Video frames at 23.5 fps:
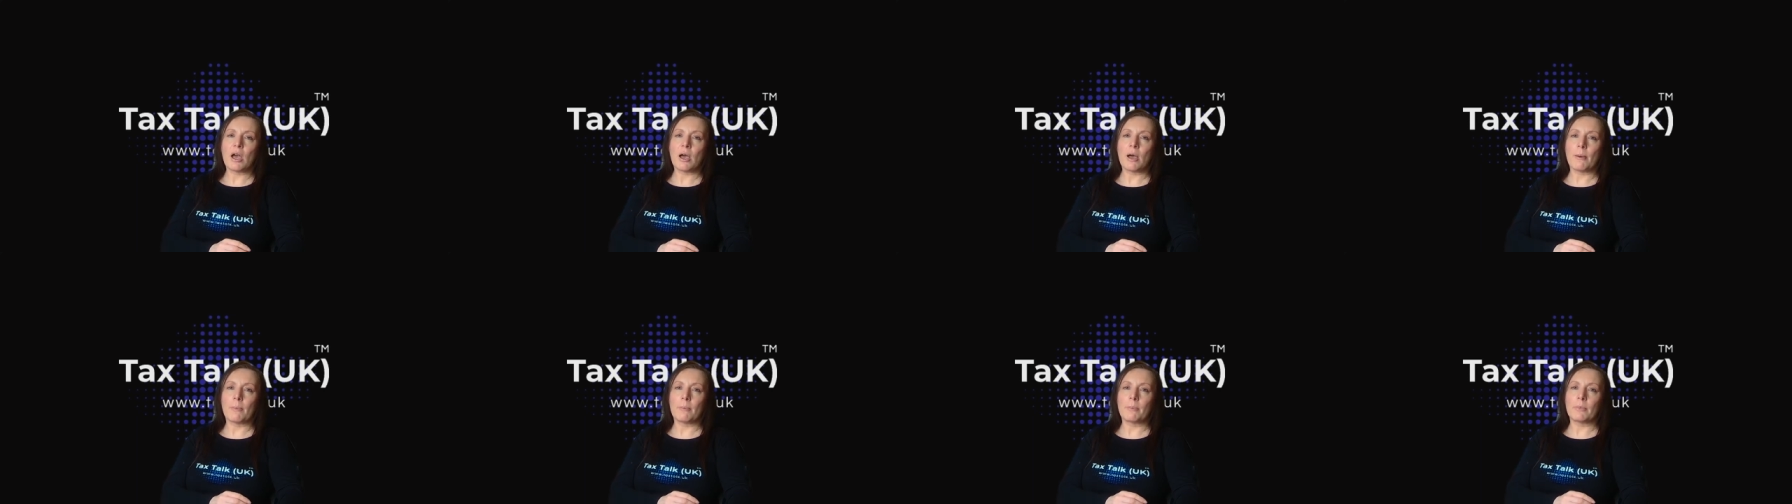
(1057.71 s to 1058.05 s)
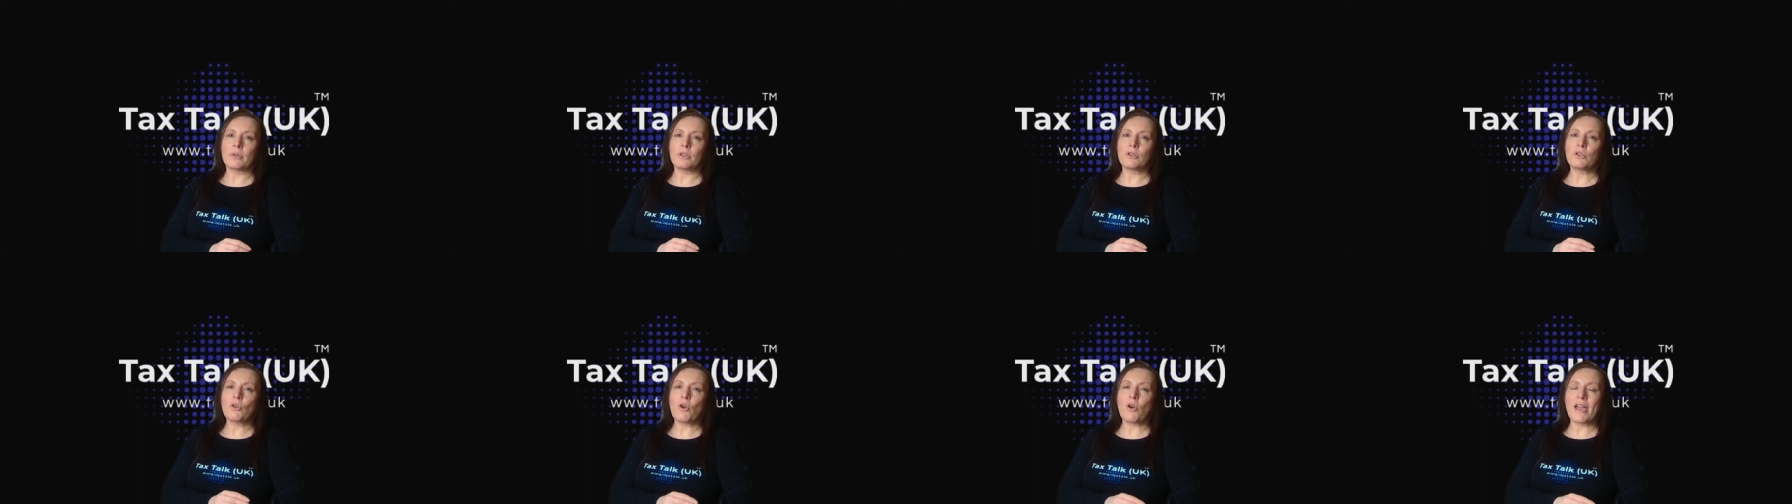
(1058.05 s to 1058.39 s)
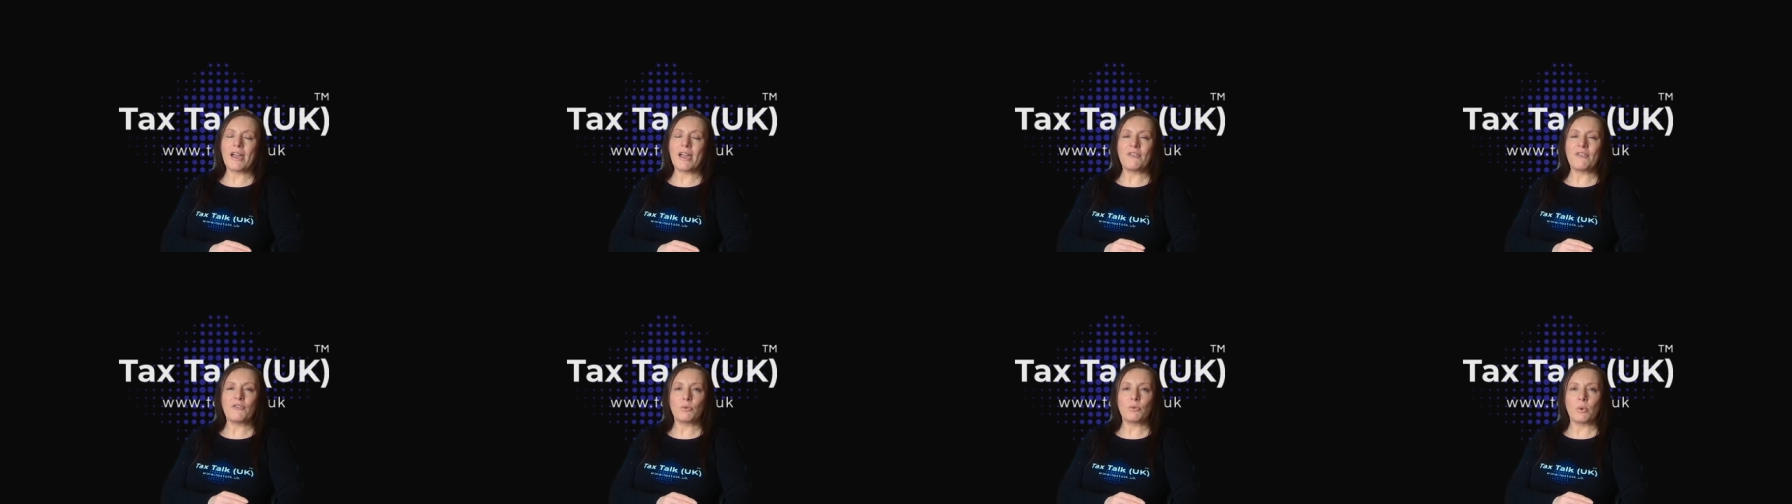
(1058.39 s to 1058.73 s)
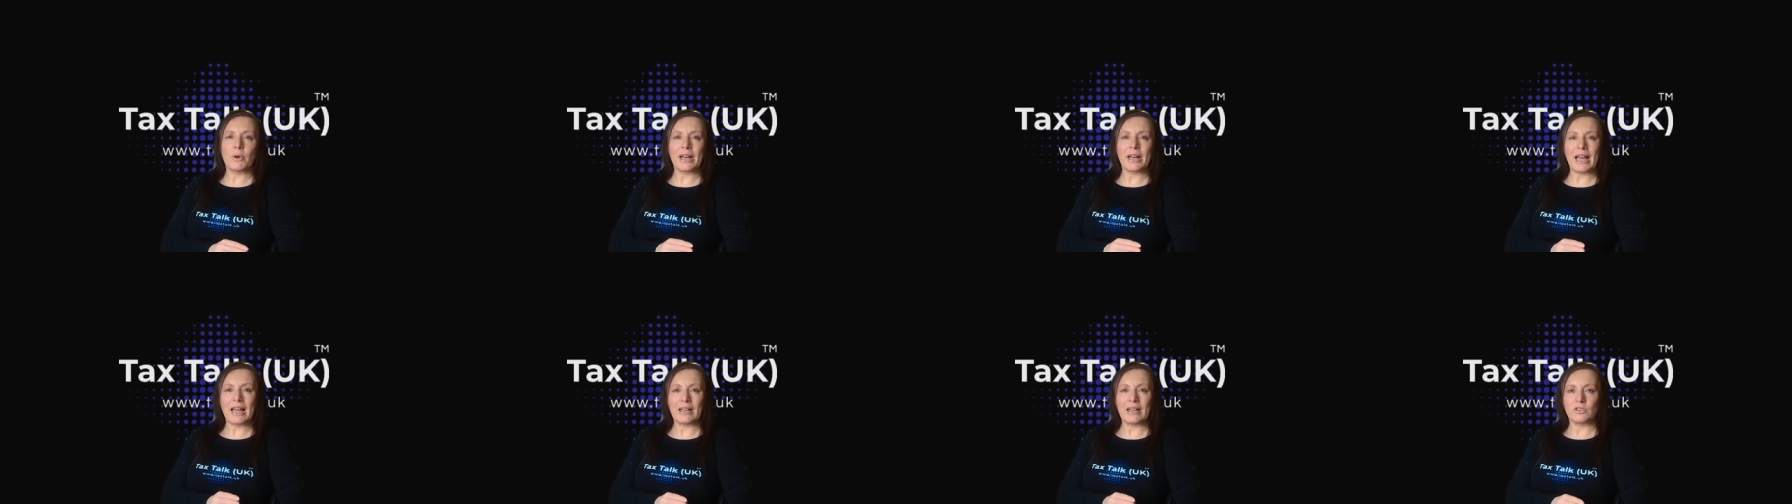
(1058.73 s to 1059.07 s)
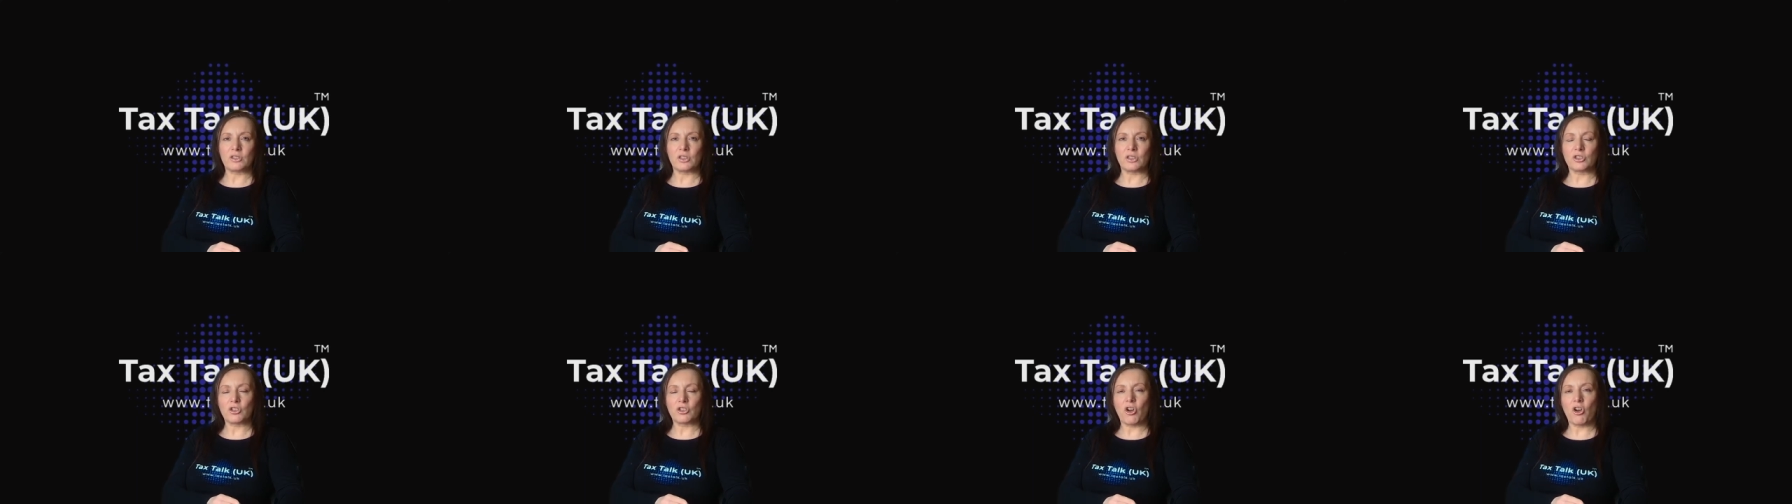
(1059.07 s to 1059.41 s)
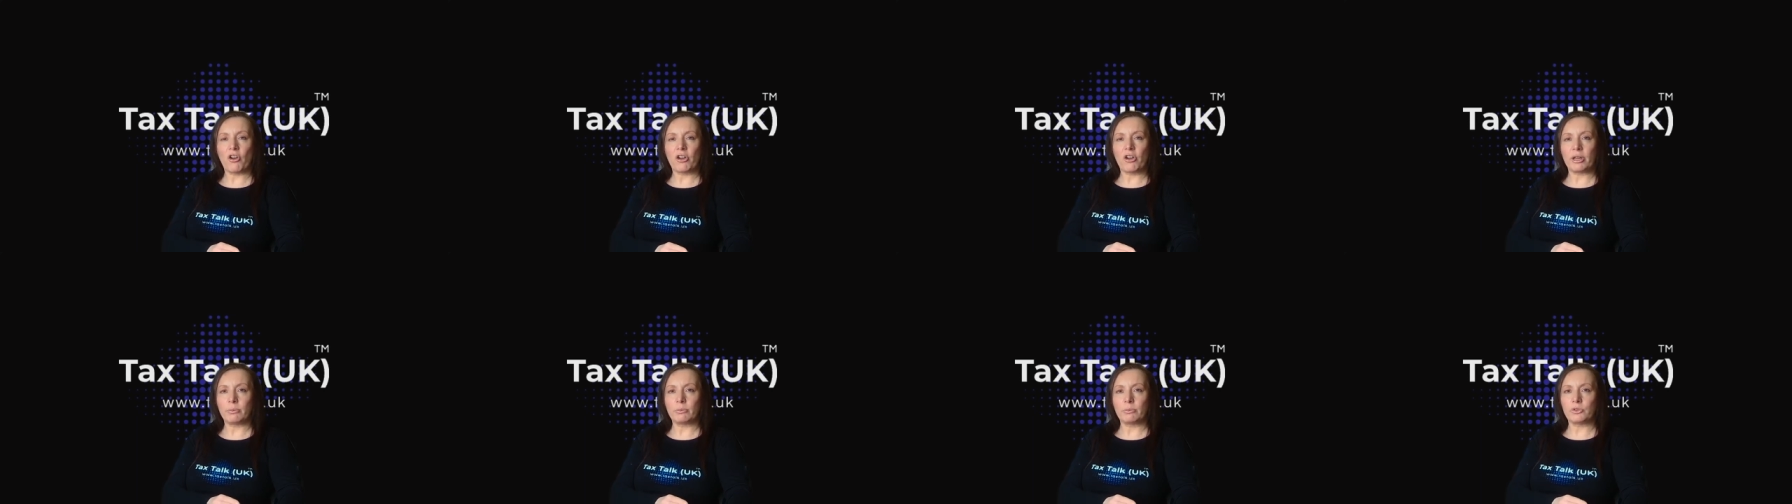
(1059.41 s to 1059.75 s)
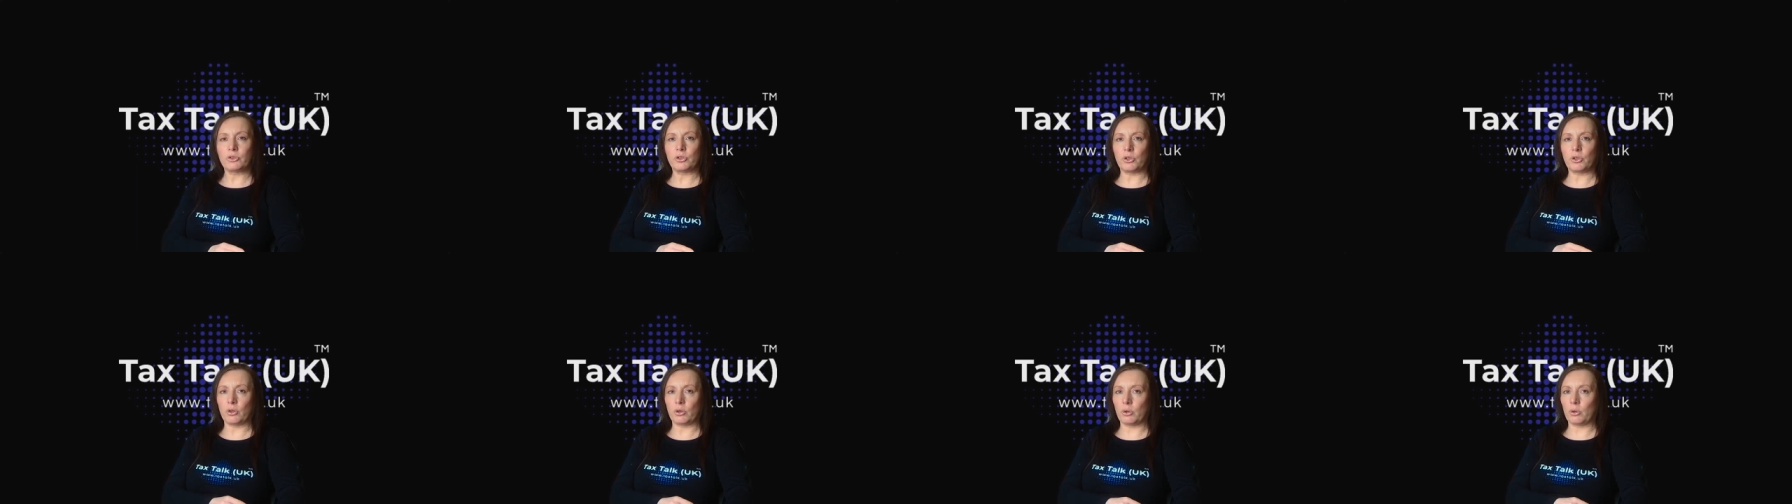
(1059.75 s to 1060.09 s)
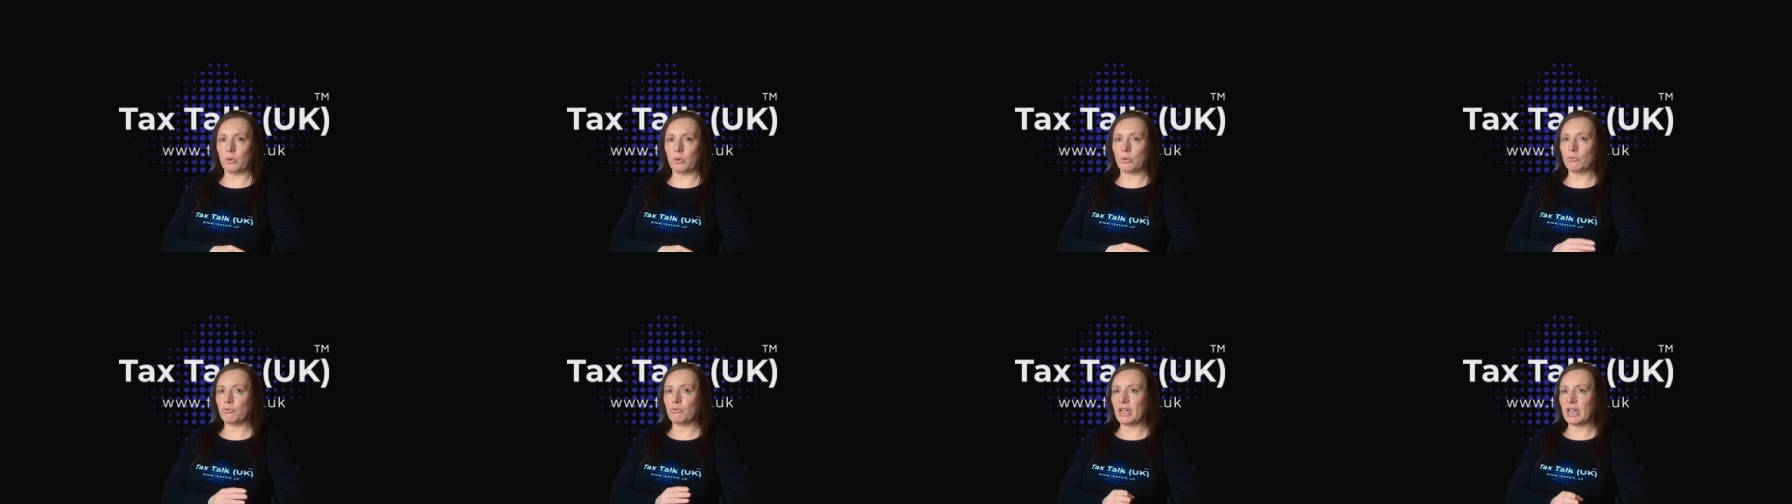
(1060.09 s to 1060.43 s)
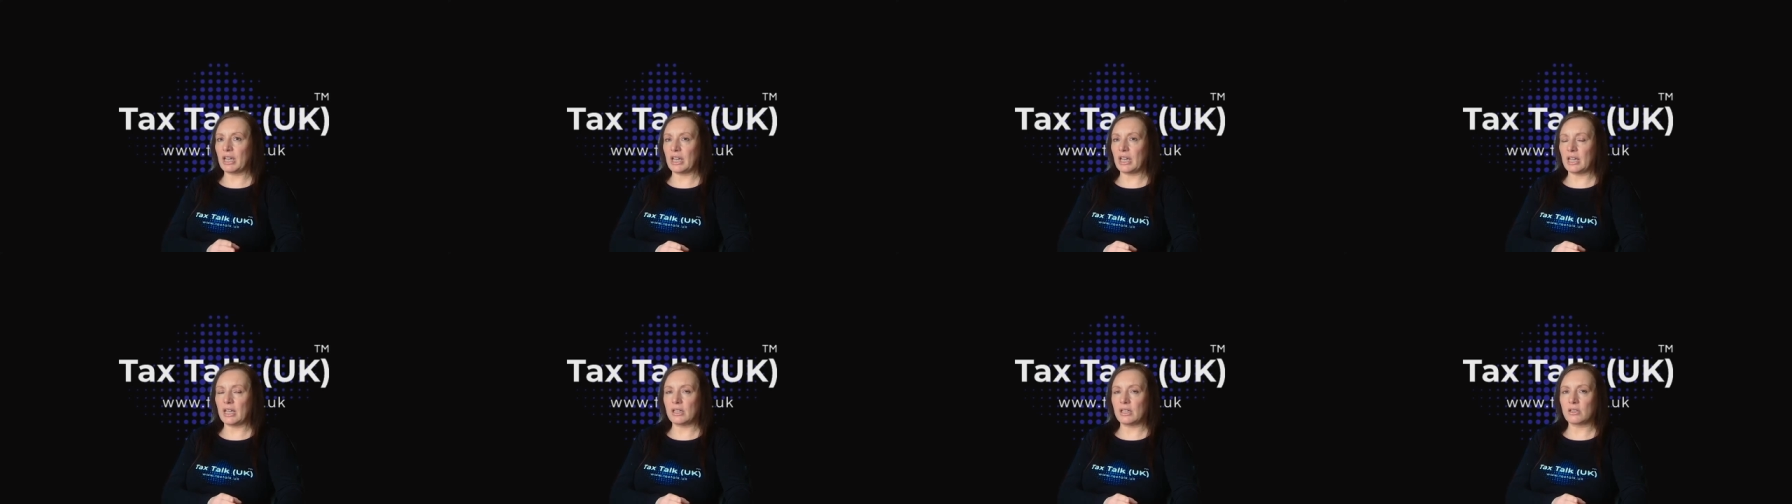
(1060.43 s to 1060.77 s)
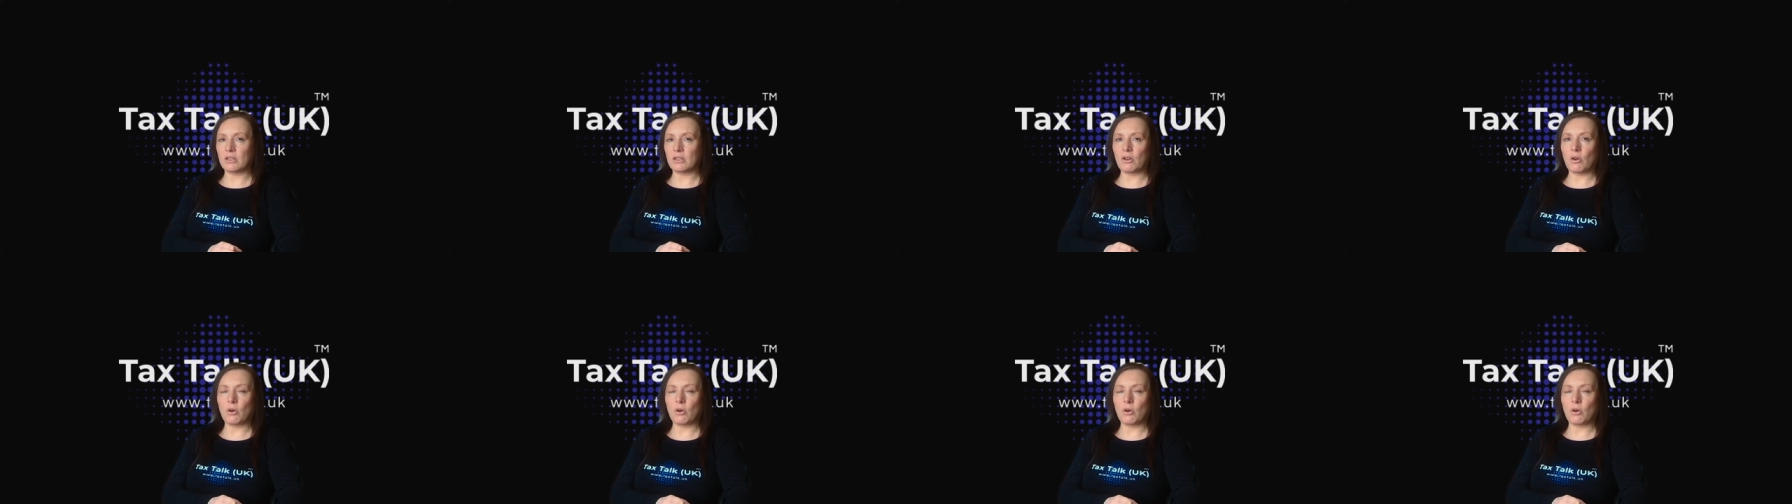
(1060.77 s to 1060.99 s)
um, not everyone has the time to read